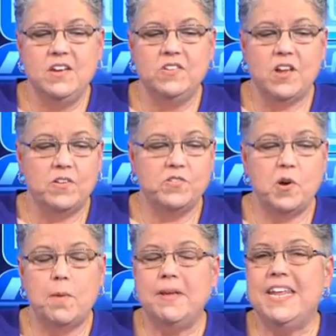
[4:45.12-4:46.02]
You can all
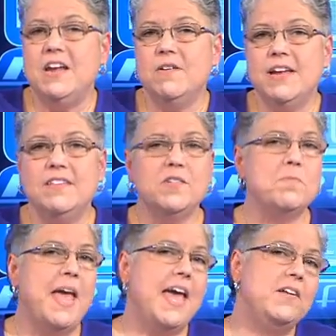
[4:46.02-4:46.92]
show up at hearings or
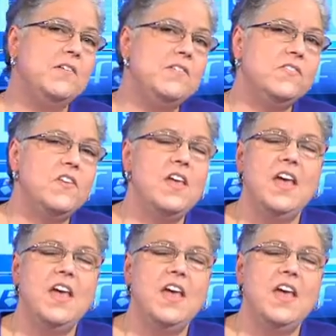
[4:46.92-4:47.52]
panels.